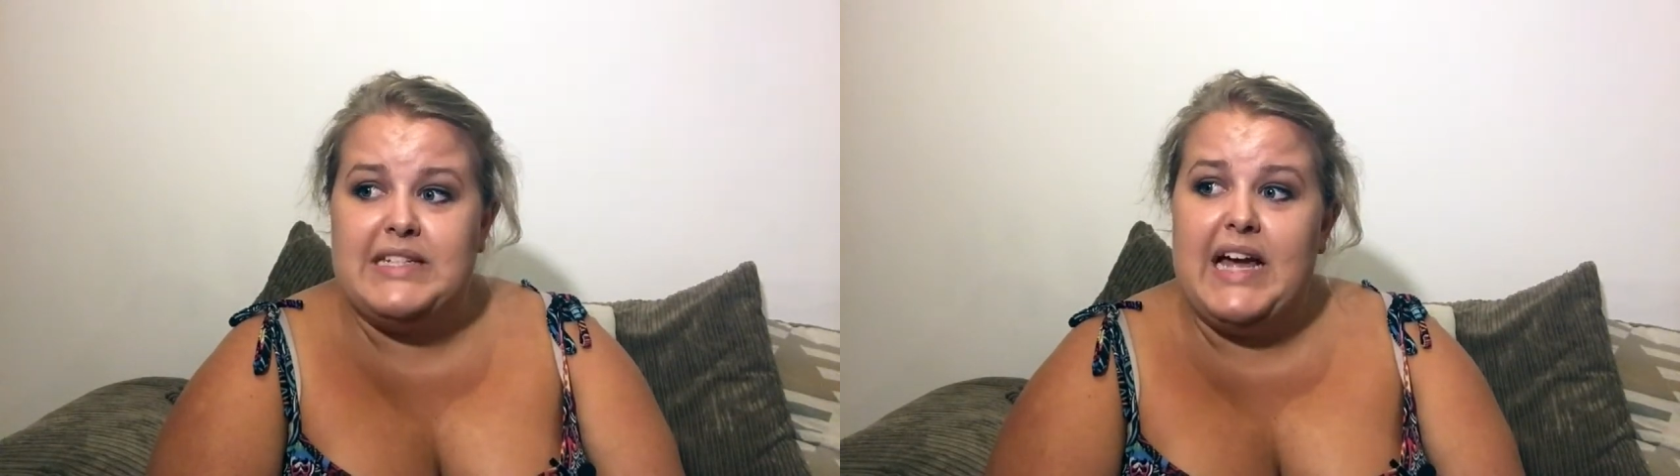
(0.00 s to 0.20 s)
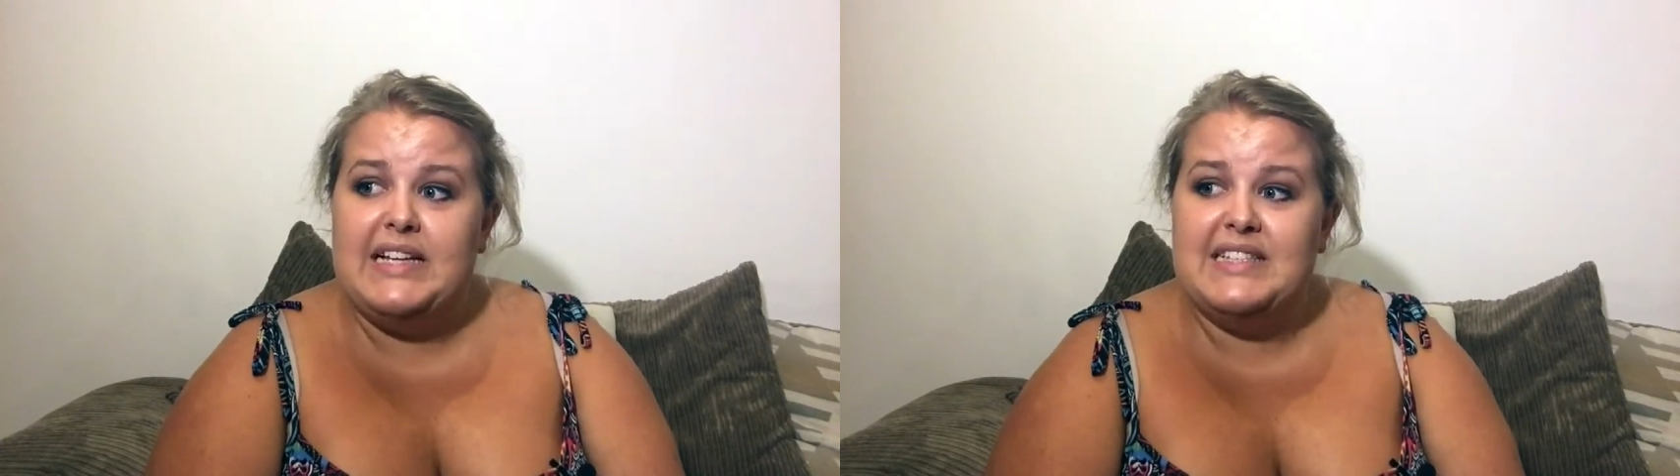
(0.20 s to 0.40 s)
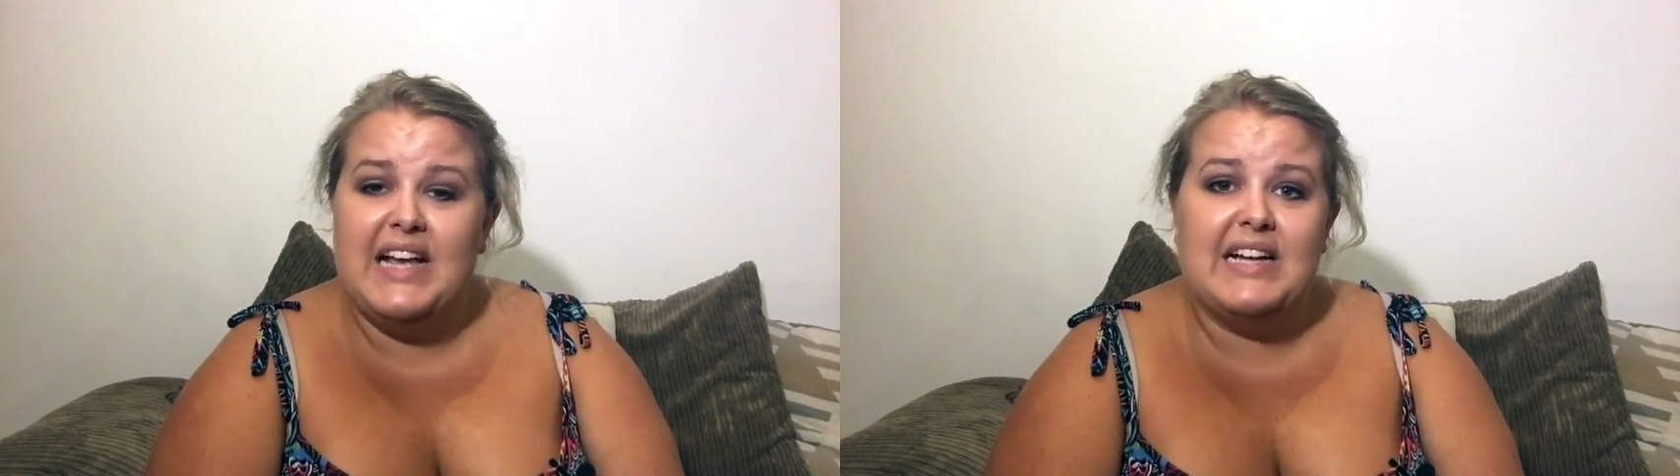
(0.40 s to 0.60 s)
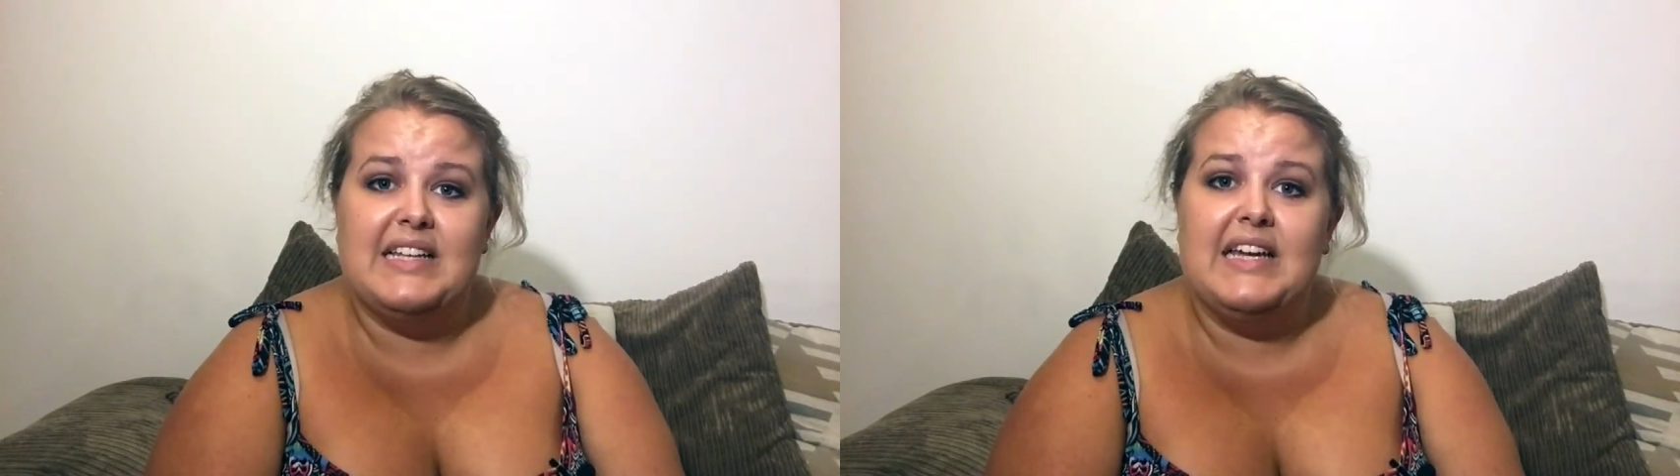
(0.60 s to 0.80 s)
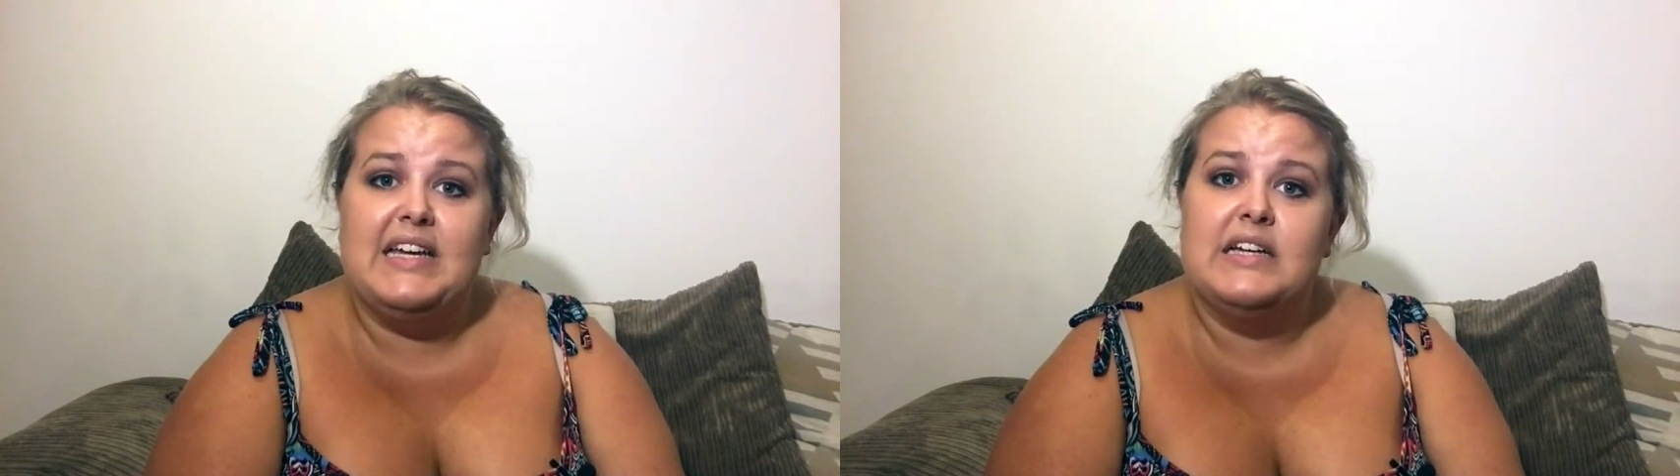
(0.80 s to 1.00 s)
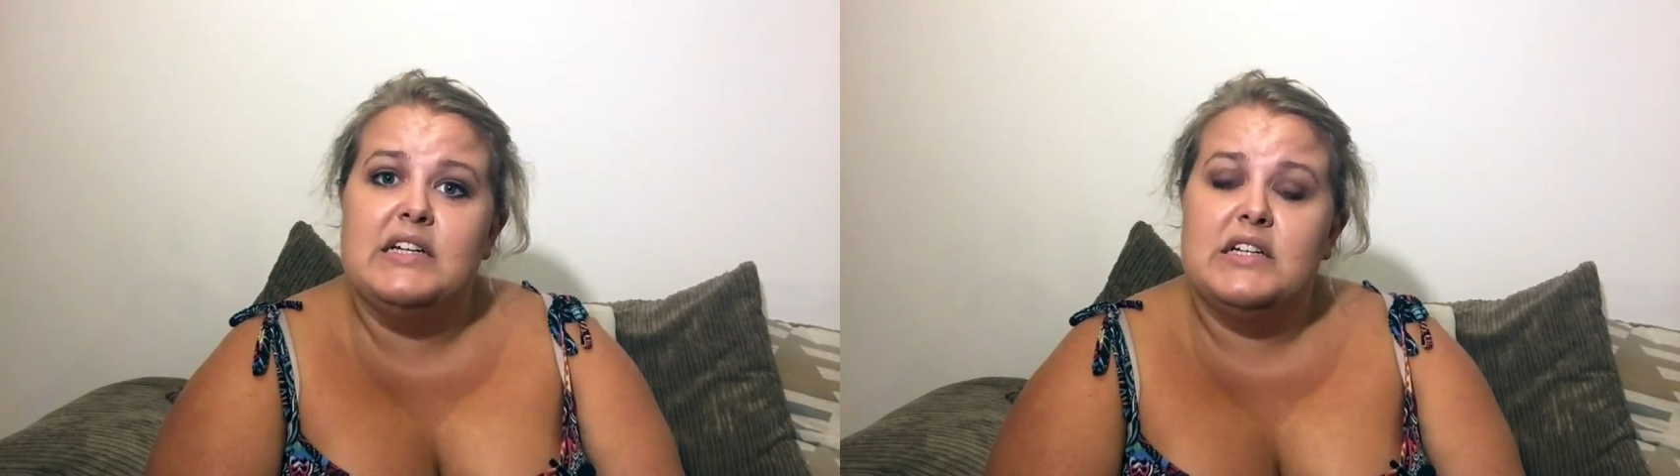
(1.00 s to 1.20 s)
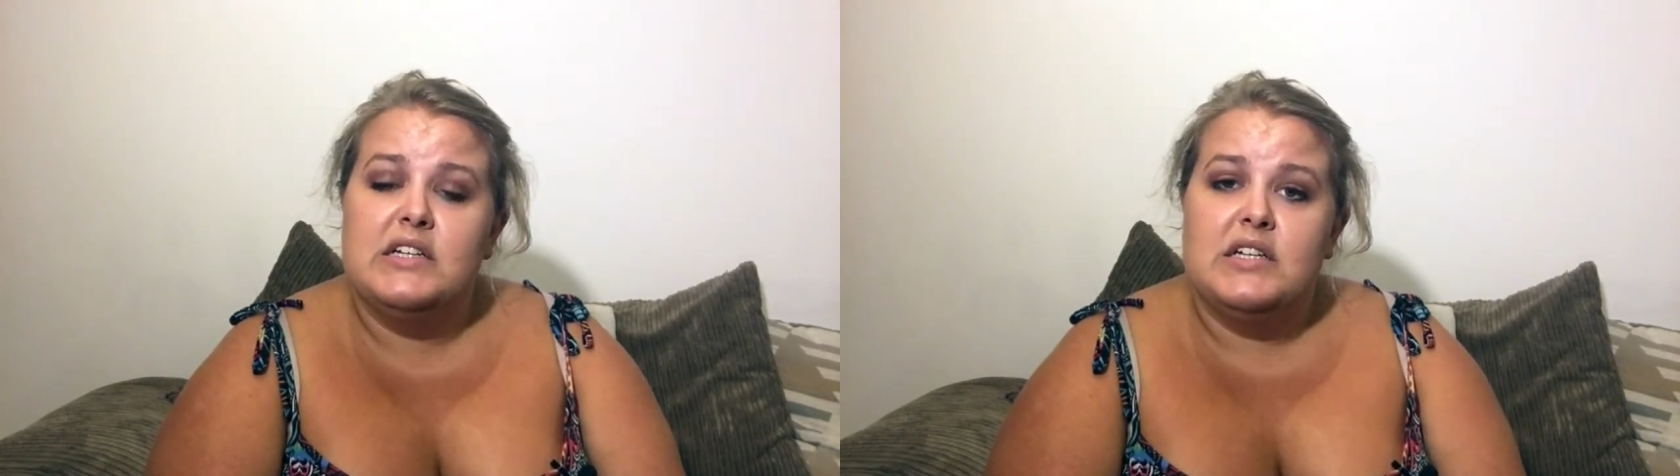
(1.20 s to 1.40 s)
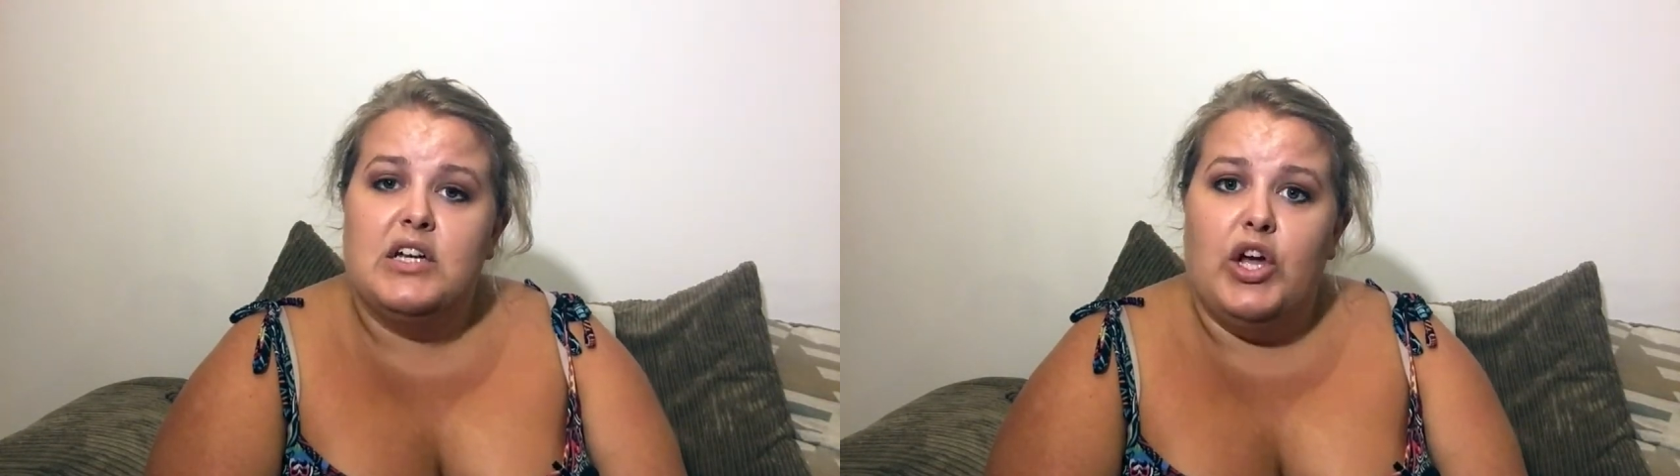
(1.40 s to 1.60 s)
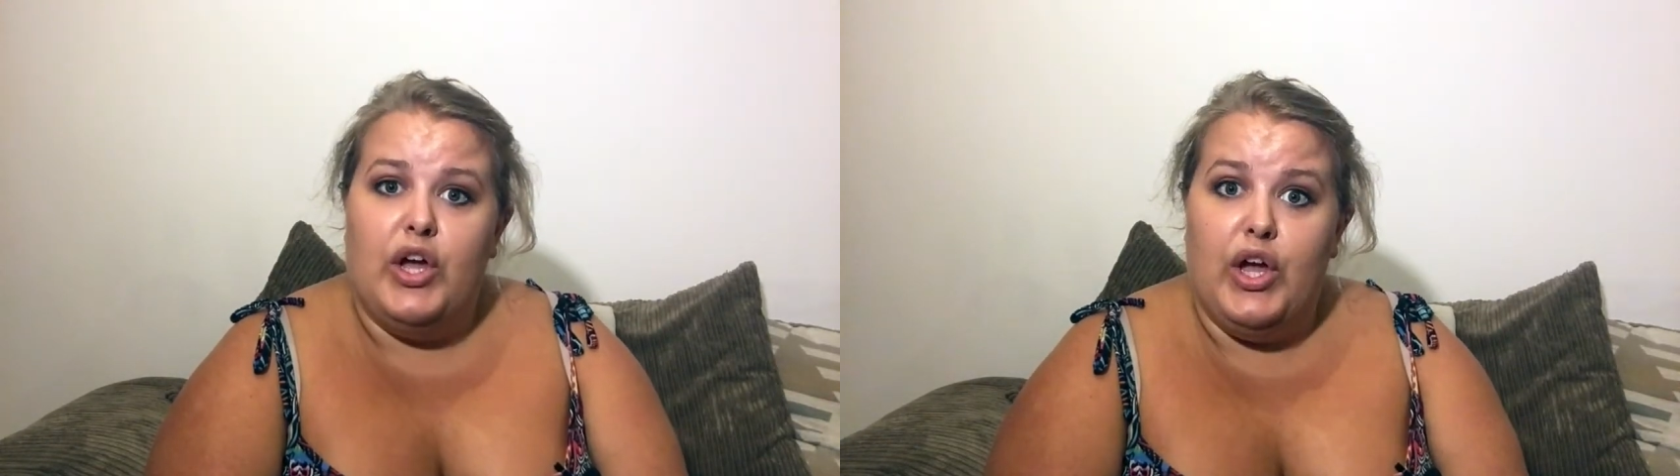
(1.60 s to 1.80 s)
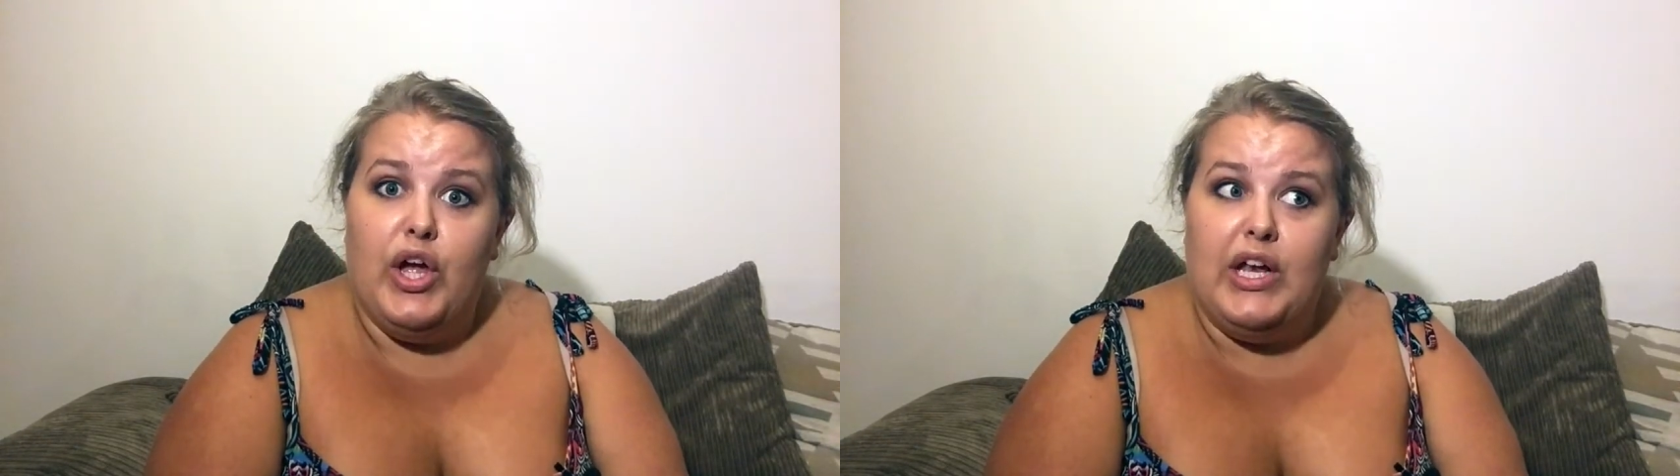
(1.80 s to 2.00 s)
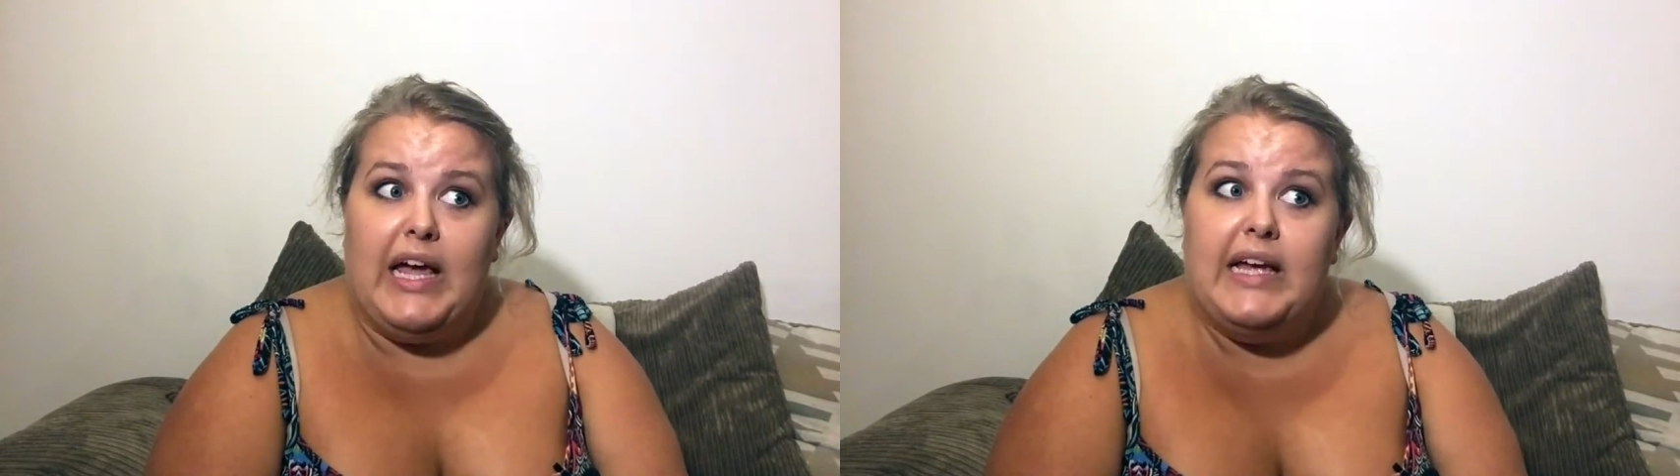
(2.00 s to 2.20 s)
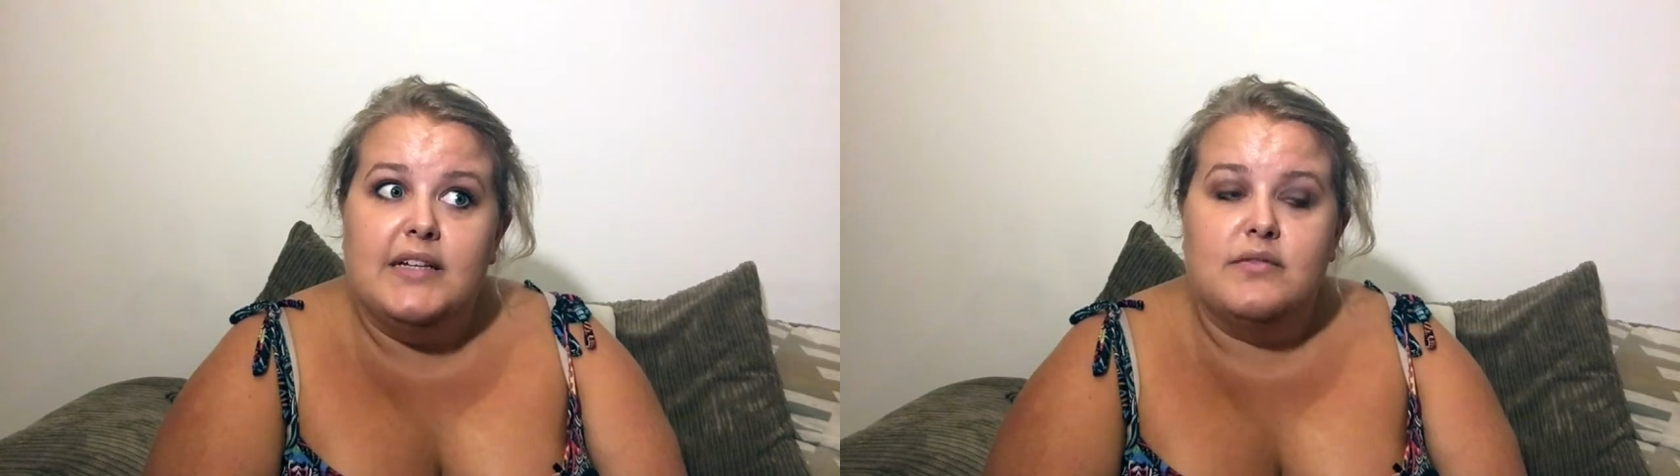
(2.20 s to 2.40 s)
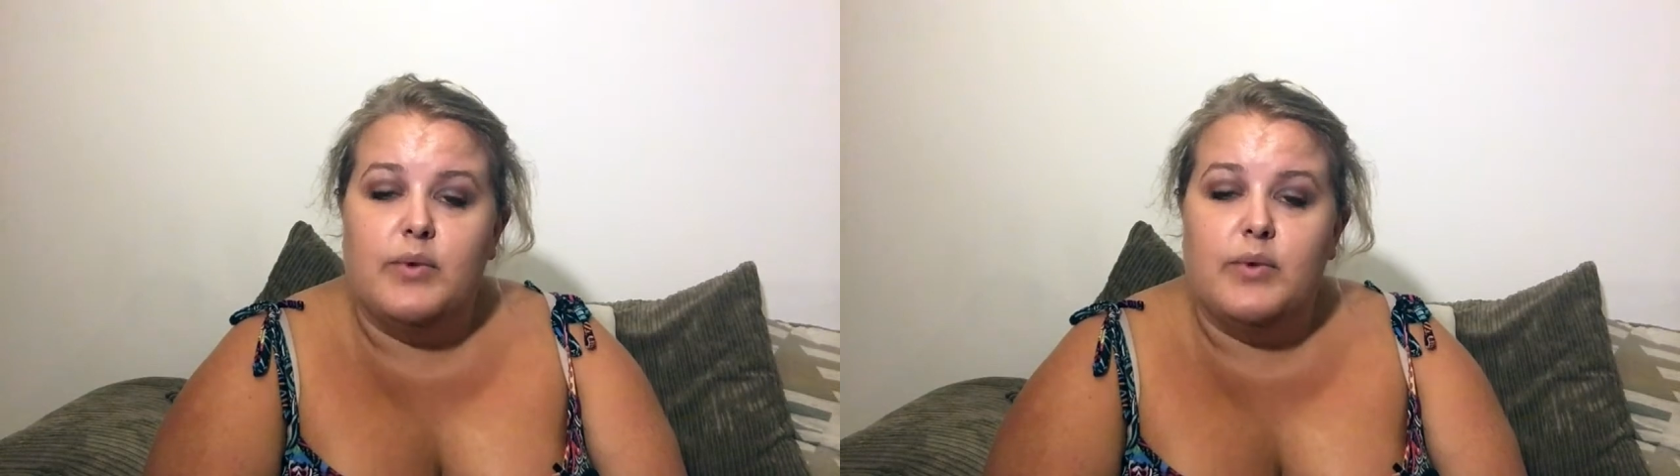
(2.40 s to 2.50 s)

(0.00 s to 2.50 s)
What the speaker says: exactly early